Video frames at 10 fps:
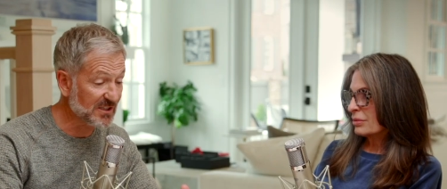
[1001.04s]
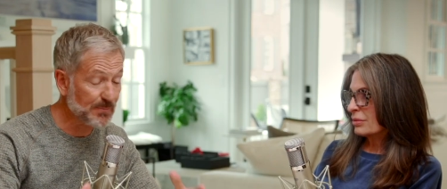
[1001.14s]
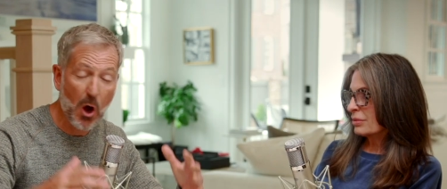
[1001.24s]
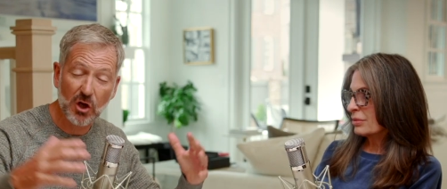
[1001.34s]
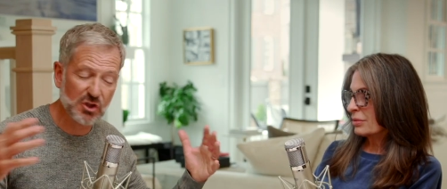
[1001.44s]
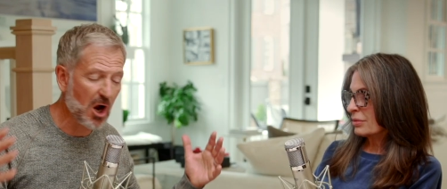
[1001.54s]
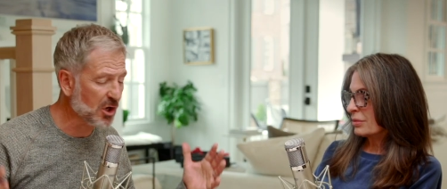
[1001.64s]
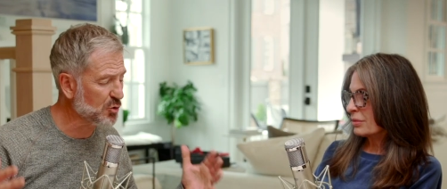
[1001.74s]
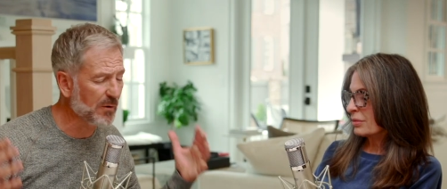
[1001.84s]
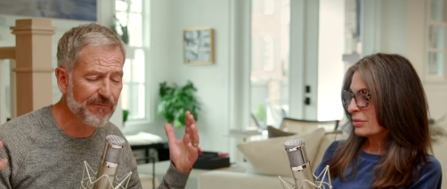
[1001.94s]
Speaker 1: cuz Paul's talking
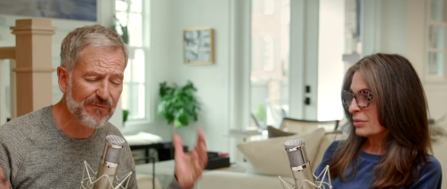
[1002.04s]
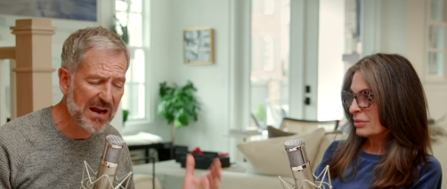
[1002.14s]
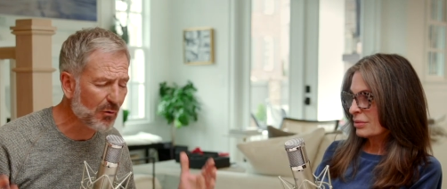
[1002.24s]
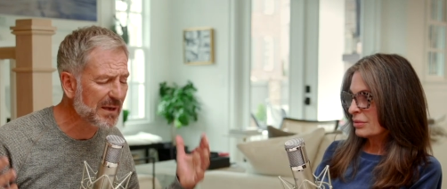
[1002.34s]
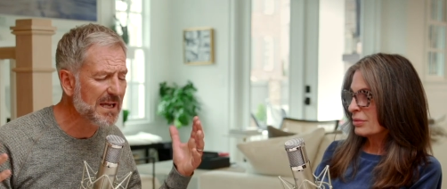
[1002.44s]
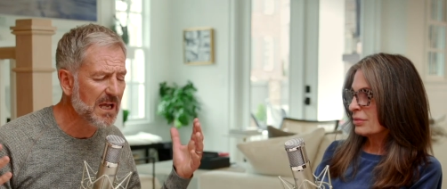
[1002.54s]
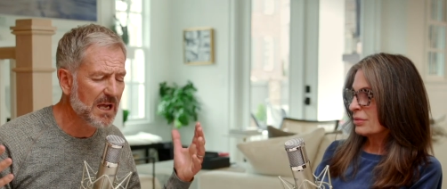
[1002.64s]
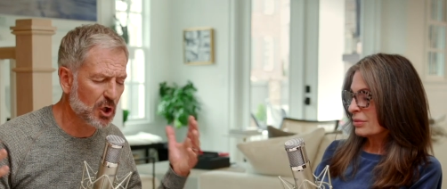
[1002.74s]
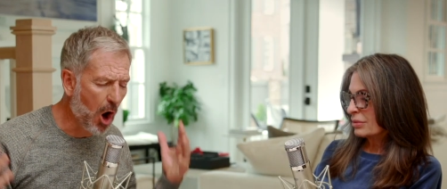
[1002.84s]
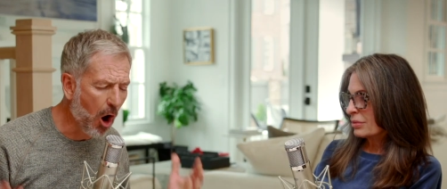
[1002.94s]
to a very
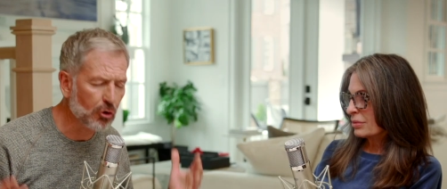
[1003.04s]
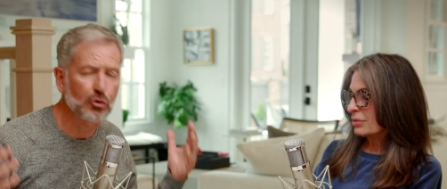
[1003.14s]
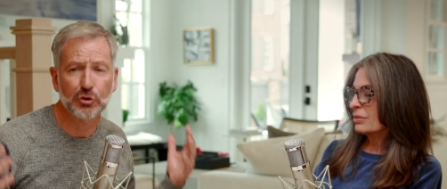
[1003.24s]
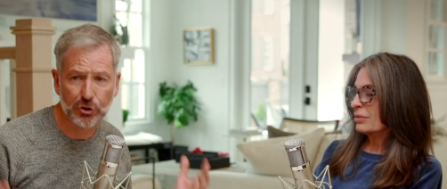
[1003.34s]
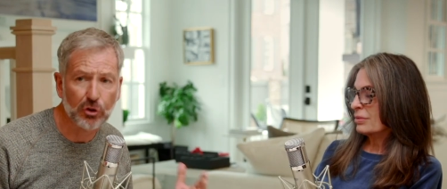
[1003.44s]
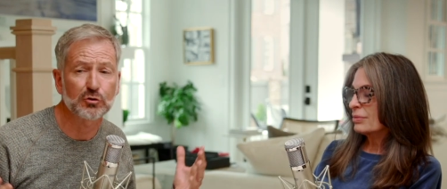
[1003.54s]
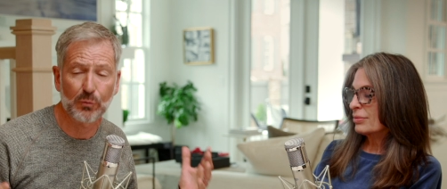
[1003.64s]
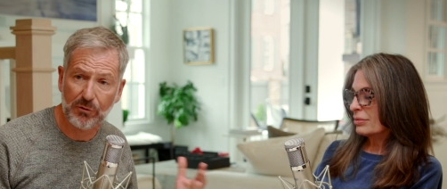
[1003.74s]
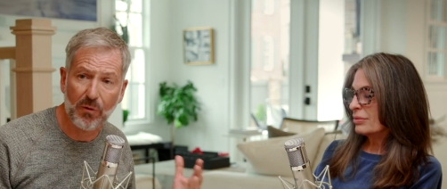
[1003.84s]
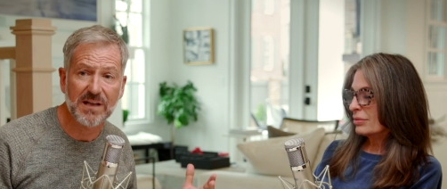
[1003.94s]
carnal church when he
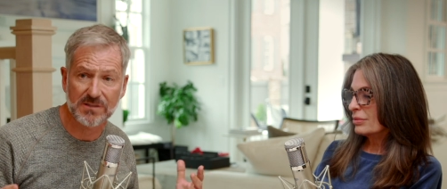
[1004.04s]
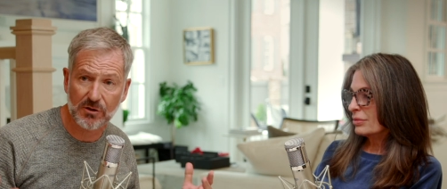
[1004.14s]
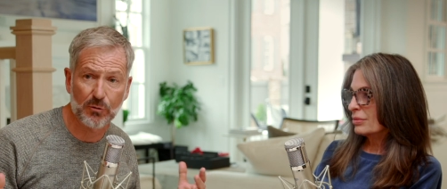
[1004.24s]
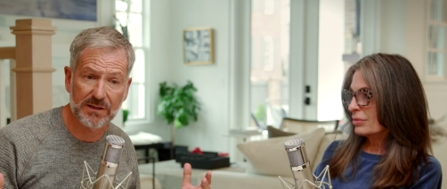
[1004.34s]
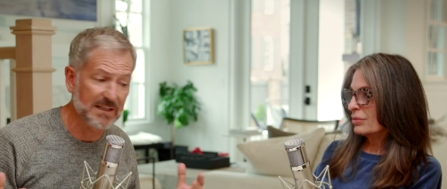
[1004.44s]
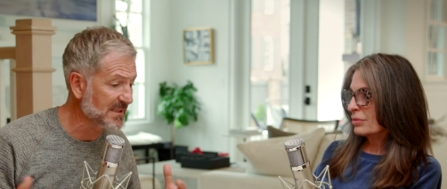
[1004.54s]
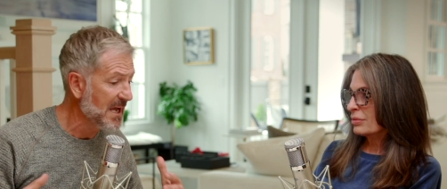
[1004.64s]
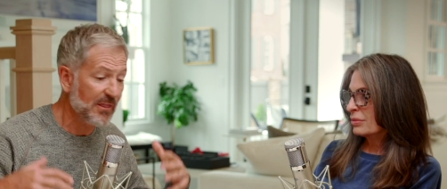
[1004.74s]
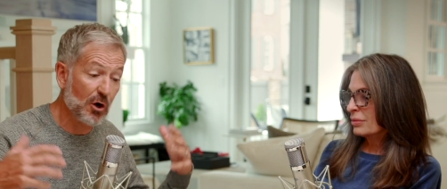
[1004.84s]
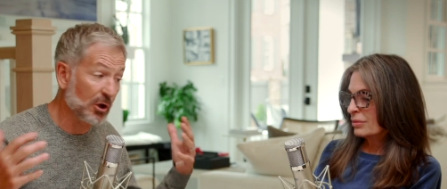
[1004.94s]
writes to the Corinthians.
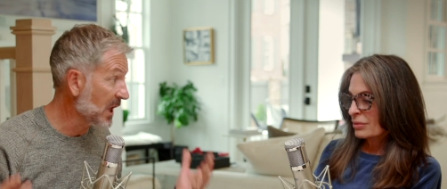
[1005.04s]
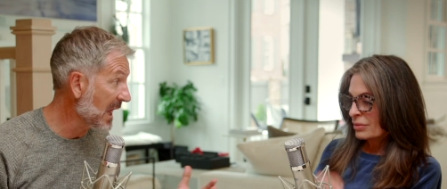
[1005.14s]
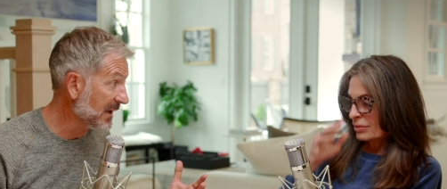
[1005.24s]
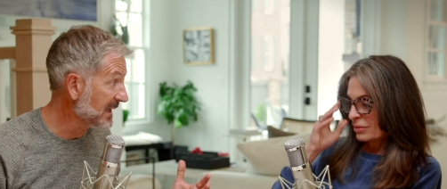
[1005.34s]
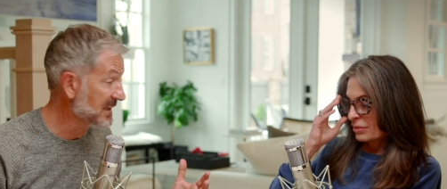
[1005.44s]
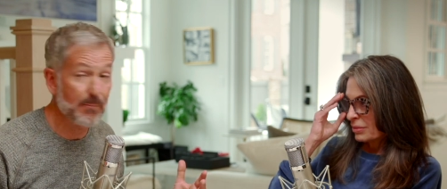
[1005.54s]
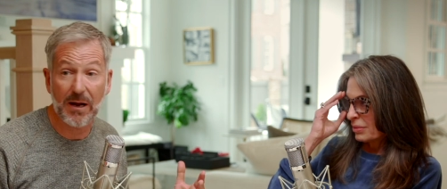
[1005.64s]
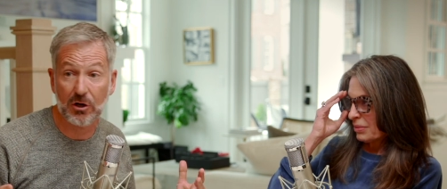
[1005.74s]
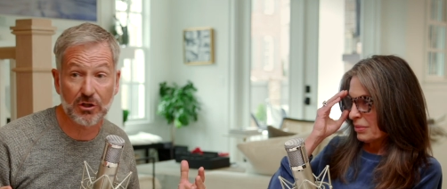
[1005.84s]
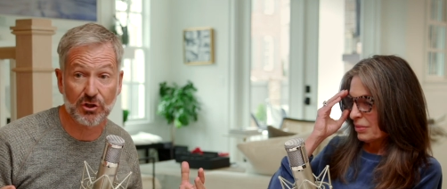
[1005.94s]
They're a lot like the
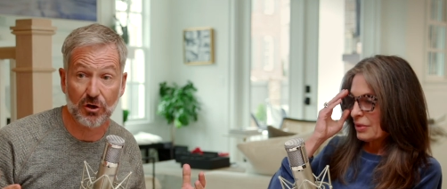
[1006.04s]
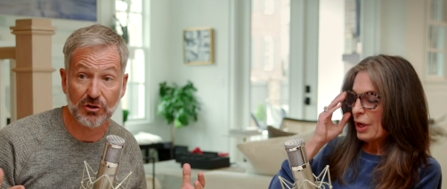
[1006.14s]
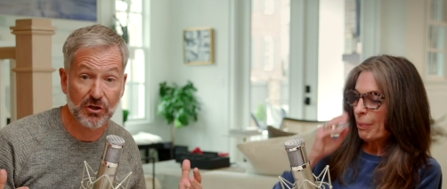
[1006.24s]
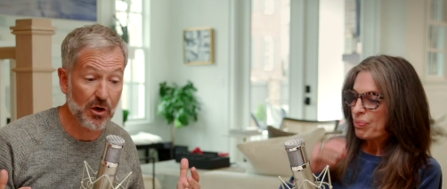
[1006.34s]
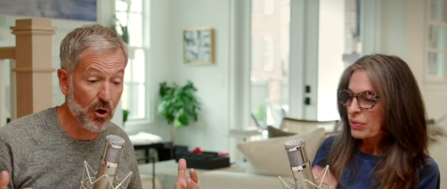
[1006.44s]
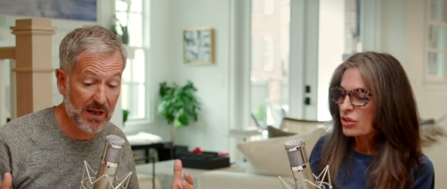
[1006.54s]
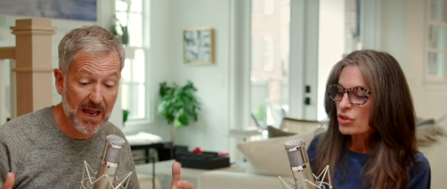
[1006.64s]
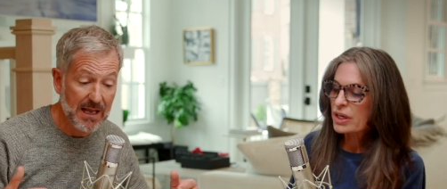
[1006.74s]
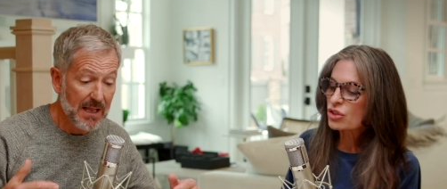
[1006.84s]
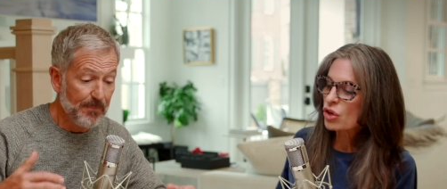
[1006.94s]
American church, okay?
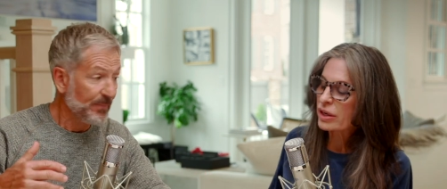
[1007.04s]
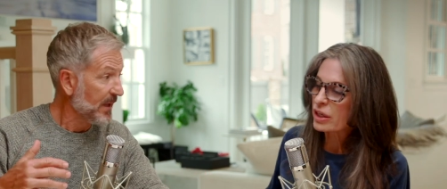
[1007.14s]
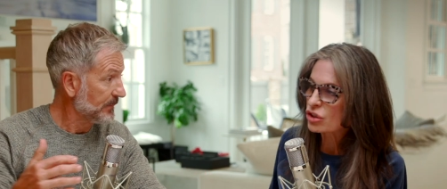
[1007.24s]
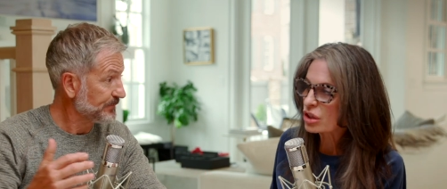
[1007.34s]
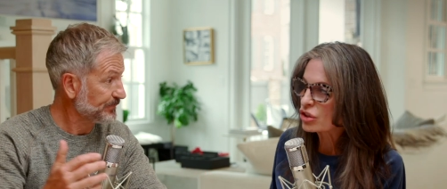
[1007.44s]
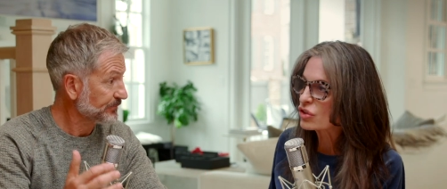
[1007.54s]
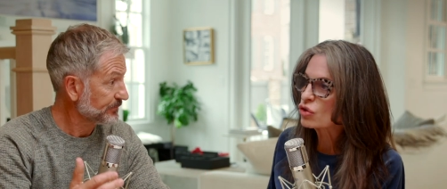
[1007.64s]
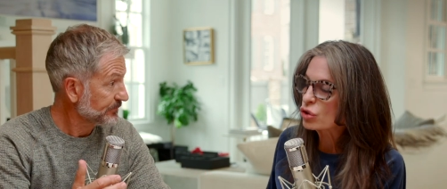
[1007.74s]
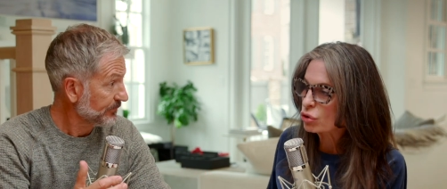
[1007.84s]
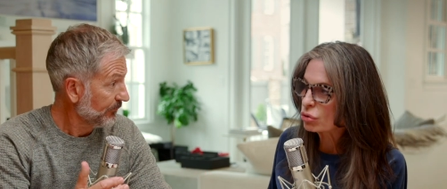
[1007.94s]
He's,
Speaker 2: he's talking to just
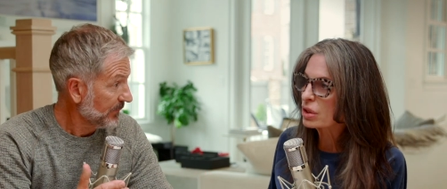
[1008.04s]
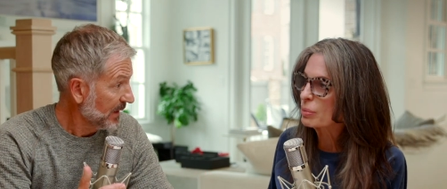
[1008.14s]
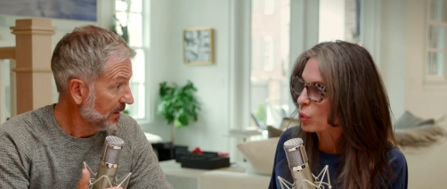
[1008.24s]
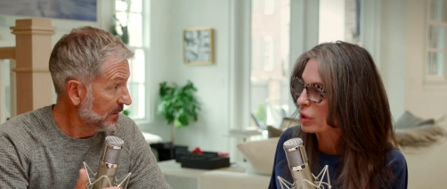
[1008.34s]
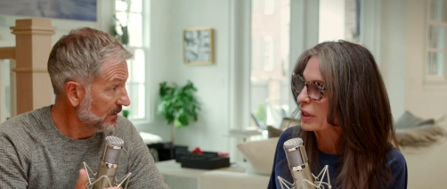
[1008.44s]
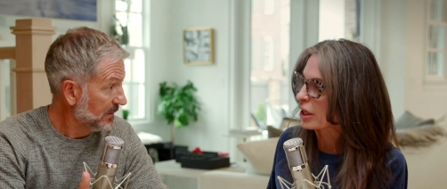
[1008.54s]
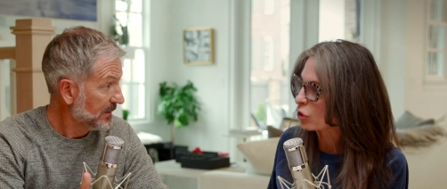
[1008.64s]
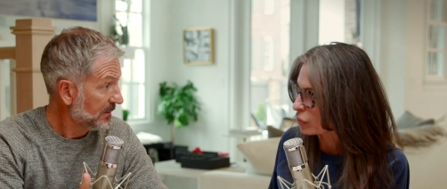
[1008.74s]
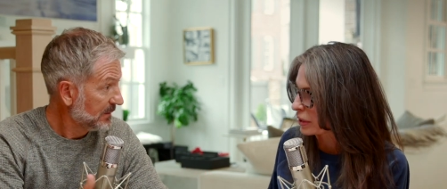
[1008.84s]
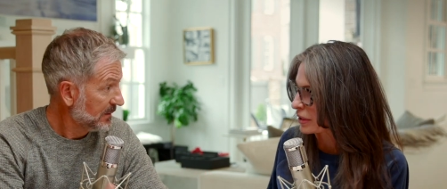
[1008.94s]
newly born again
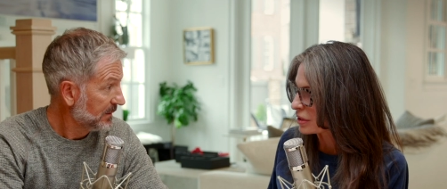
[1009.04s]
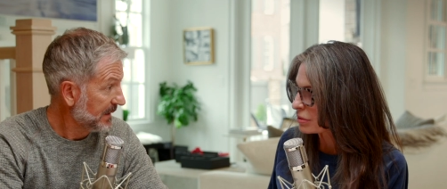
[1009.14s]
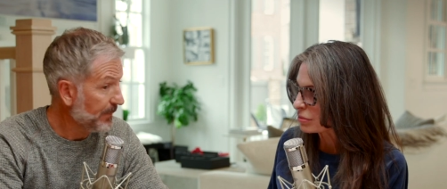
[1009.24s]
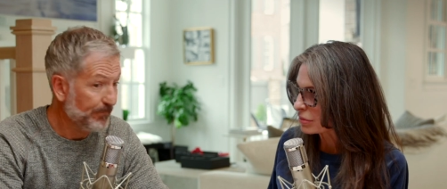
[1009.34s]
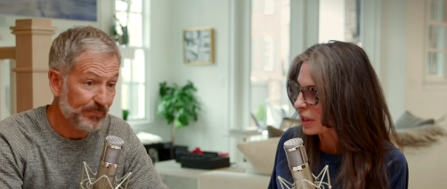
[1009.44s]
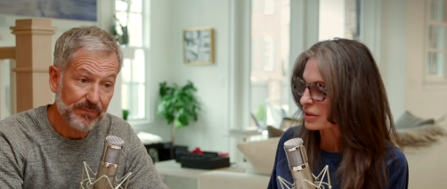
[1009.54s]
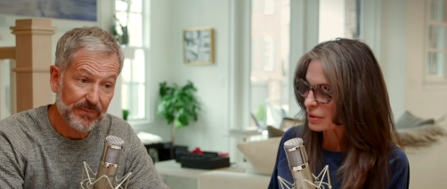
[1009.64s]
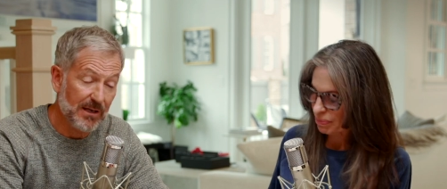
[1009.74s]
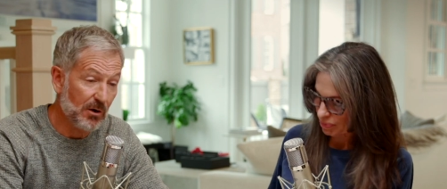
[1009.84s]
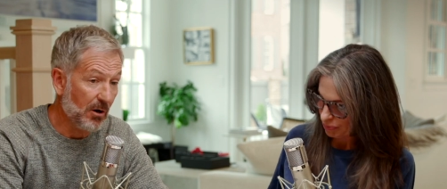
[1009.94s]
Greeks.
Speaker 1: Yep. Yes.
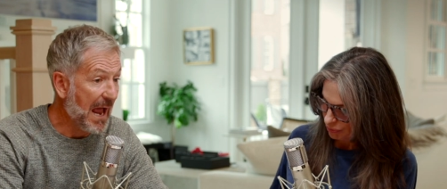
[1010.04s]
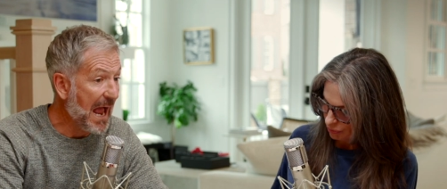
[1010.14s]
That are